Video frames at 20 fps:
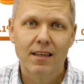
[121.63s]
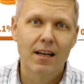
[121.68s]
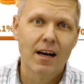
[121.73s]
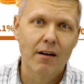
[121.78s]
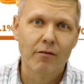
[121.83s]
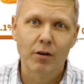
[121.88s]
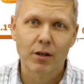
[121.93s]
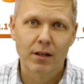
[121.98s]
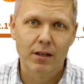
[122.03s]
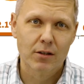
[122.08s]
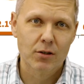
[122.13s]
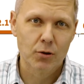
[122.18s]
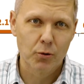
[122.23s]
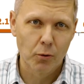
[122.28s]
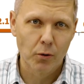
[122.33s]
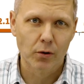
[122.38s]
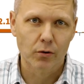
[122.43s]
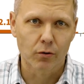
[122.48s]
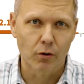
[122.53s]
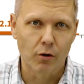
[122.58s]
than everything
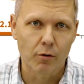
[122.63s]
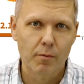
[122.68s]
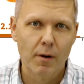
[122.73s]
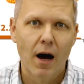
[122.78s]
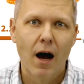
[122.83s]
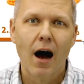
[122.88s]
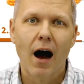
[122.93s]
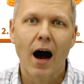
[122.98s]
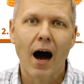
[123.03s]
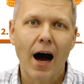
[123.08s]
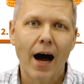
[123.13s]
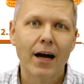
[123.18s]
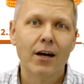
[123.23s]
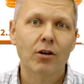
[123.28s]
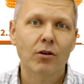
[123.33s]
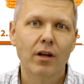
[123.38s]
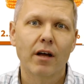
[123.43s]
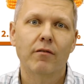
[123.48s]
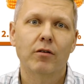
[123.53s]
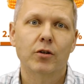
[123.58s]
stored group,
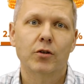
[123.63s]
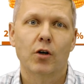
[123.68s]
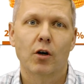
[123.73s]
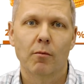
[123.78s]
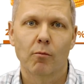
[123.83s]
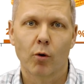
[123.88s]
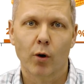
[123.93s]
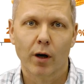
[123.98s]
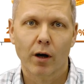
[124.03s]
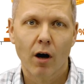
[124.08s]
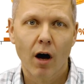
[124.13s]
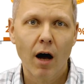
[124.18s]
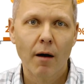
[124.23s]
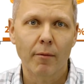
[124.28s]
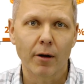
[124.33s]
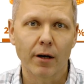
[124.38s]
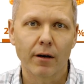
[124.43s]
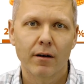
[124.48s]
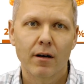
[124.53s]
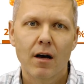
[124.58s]
higher levels are more
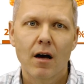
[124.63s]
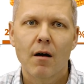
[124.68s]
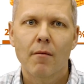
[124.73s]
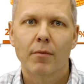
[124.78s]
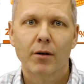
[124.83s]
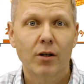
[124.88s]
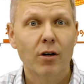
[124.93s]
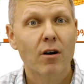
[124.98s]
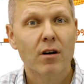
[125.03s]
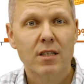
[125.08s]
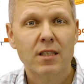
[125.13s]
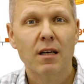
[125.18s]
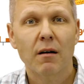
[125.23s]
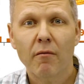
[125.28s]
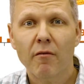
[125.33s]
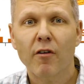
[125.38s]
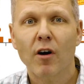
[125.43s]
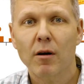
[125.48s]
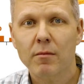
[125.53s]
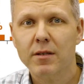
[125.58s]
common, but there are
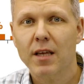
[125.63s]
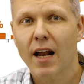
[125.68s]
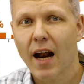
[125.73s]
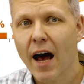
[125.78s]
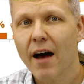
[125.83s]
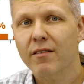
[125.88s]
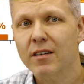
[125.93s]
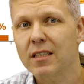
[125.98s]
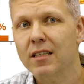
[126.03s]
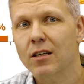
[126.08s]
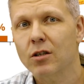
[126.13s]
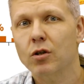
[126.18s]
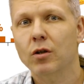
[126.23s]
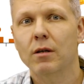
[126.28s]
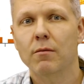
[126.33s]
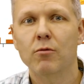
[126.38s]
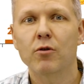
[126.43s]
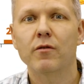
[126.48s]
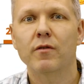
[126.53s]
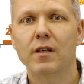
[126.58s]
some farms that have
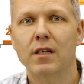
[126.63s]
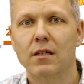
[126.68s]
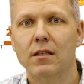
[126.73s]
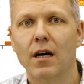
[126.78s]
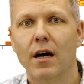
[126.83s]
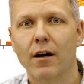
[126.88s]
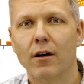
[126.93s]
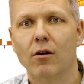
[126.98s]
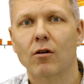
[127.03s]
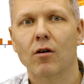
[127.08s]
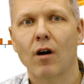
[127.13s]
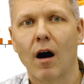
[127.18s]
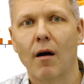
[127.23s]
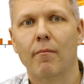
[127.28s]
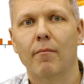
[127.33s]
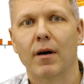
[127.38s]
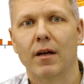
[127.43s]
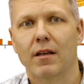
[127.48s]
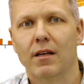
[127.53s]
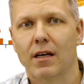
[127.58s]
essentially moved the entire
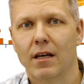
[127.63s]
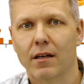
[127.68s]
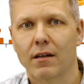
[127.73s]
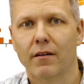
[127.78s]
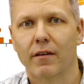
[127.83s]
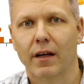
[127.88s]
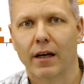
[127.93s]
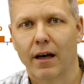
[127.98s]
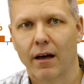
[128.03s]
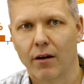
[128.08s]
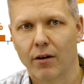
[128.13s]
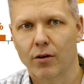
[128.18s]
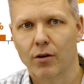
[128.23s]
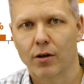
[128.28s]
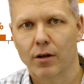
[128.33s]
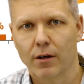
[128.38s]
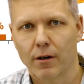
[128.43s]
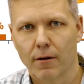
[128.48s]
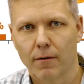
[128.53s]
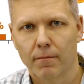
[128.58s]
crop by the end of the
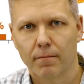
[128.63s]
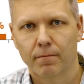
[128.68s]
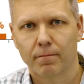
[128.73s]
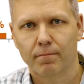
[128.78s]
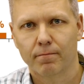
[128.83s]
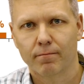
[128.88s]
calendar year.